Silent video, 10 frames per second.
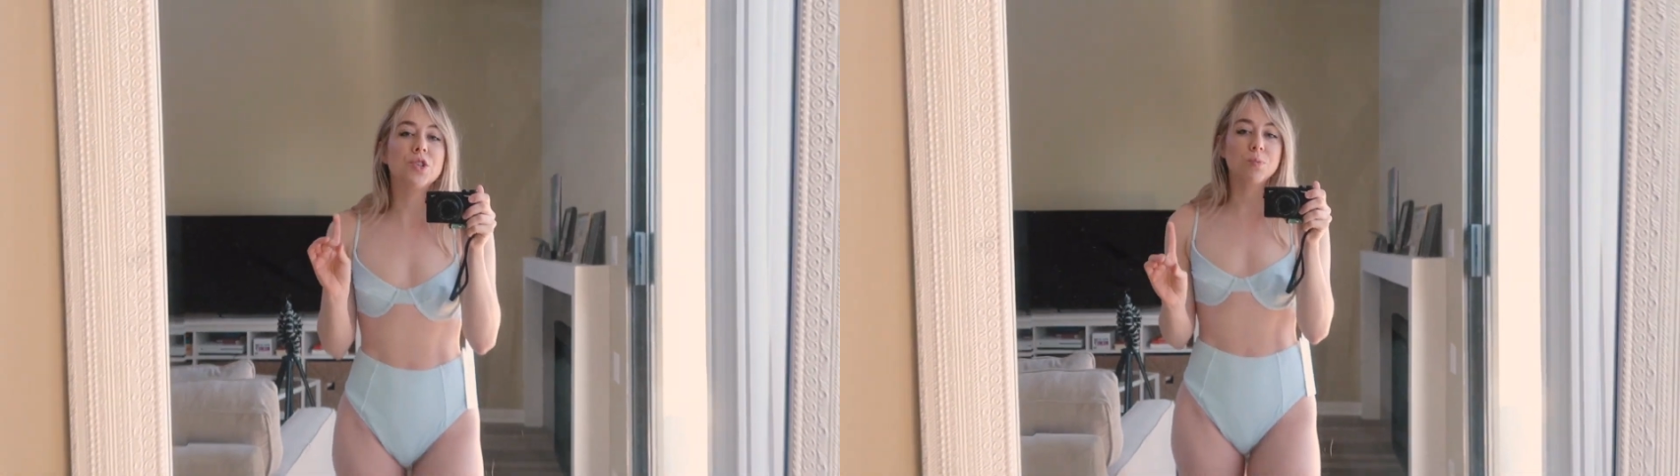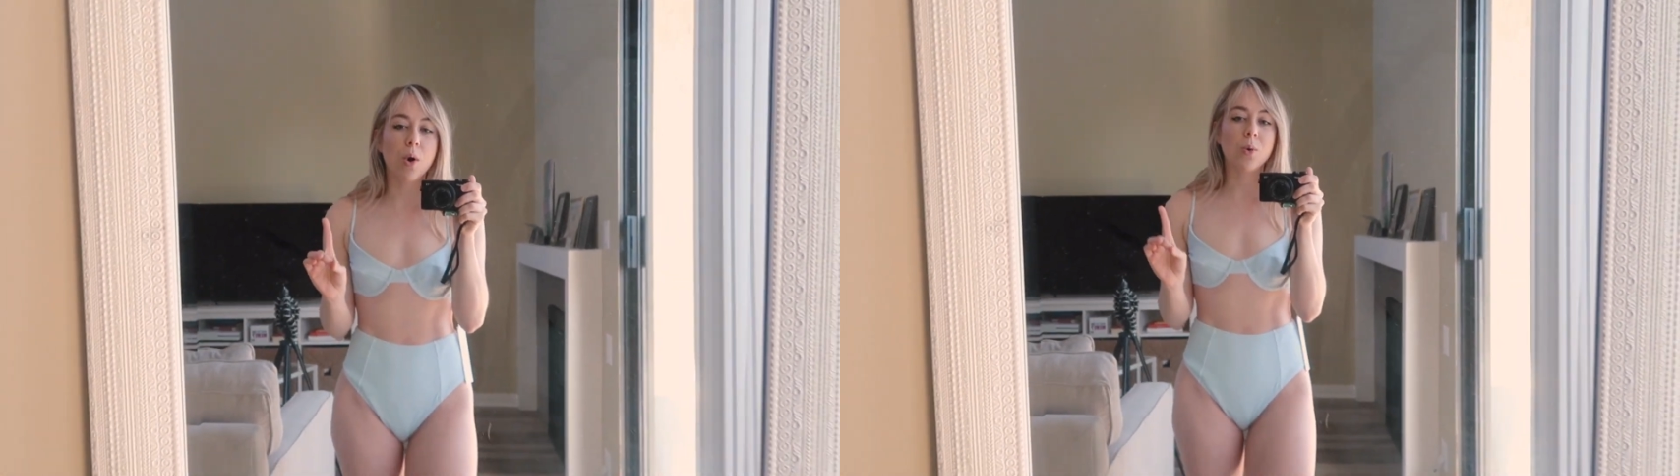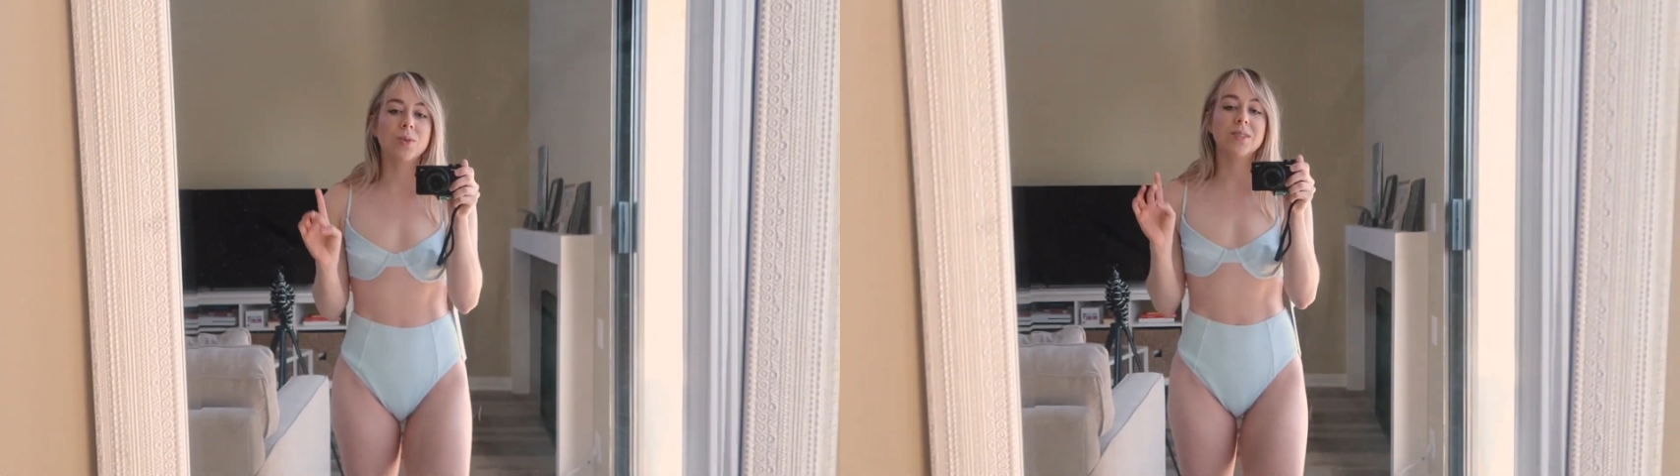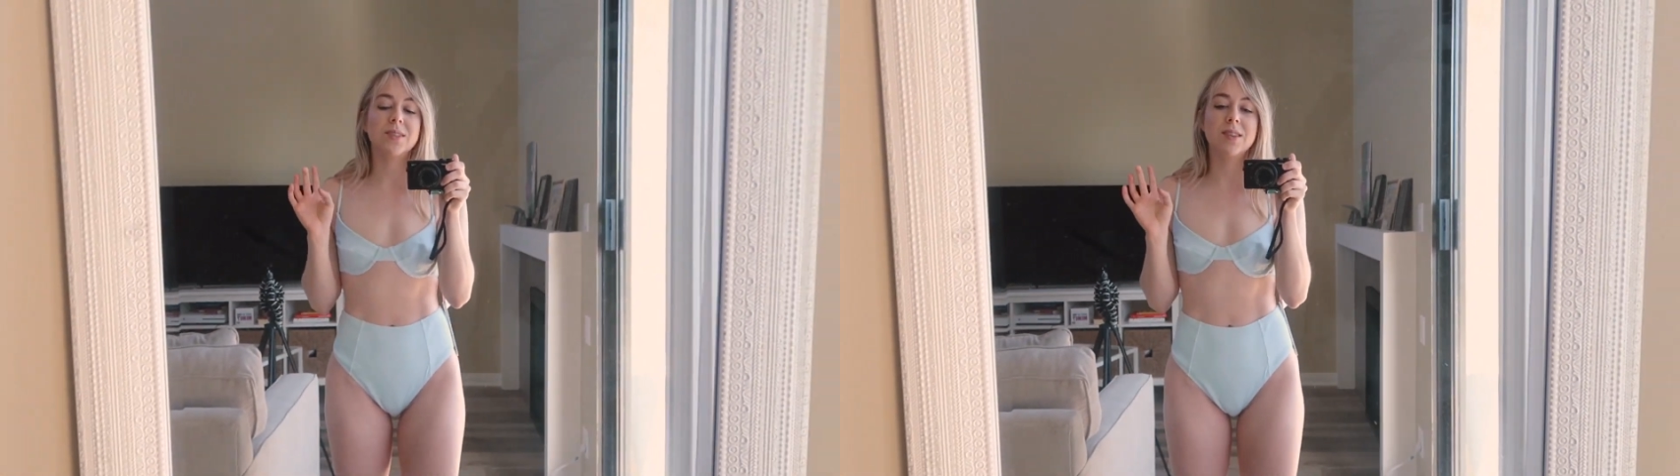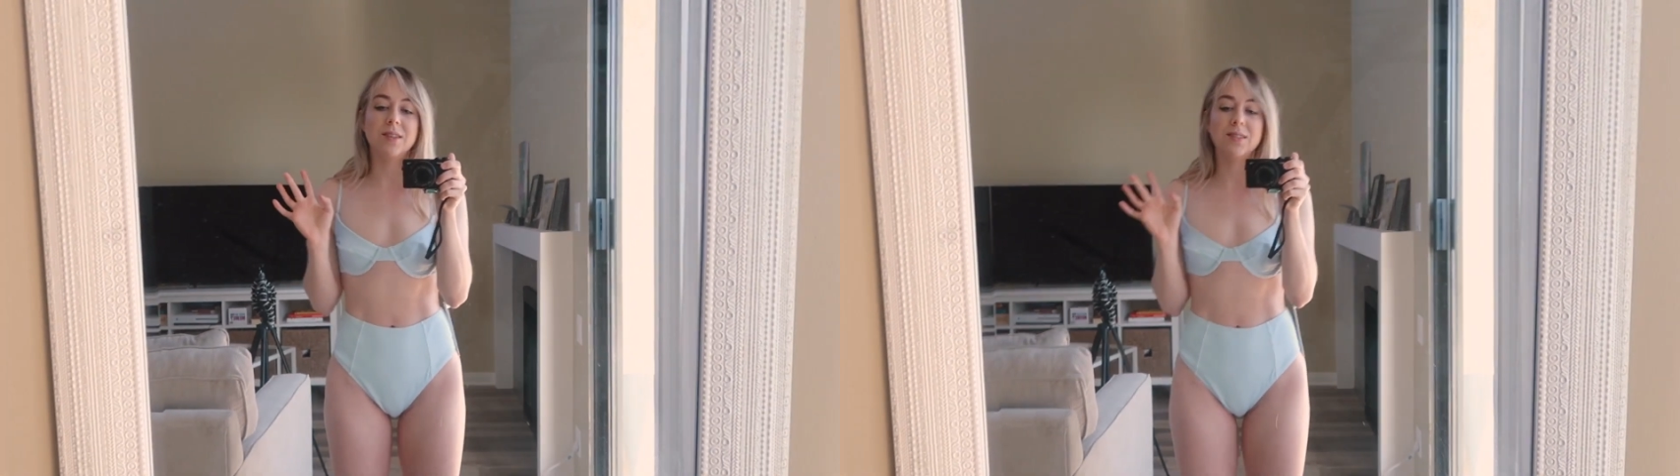
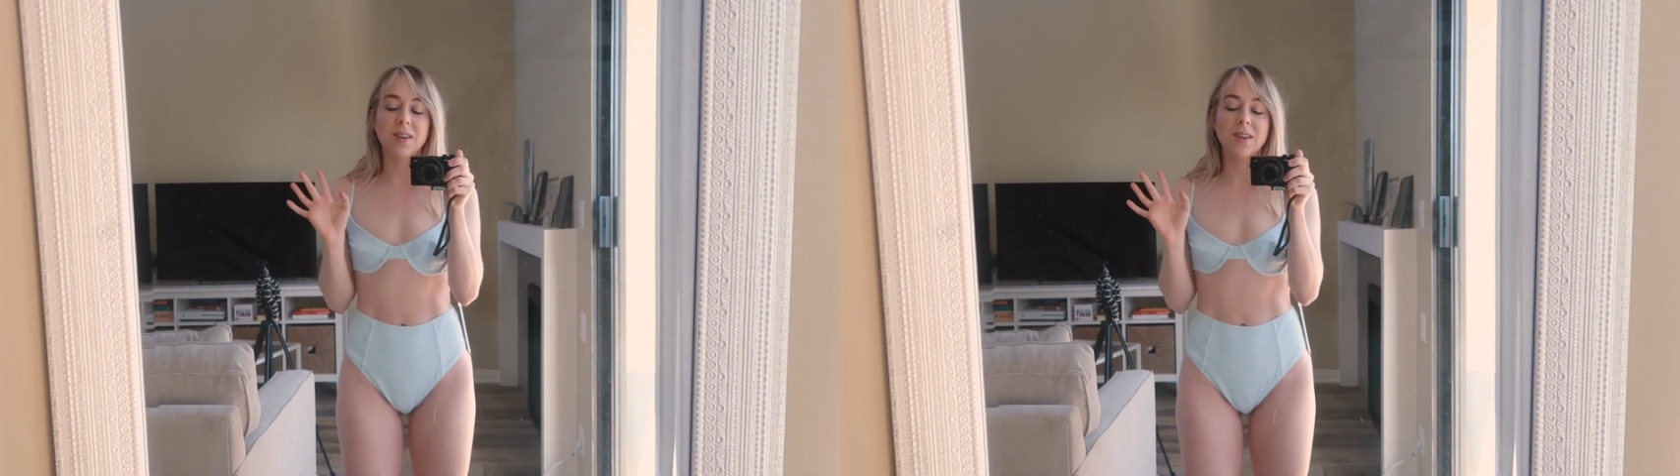smokes, this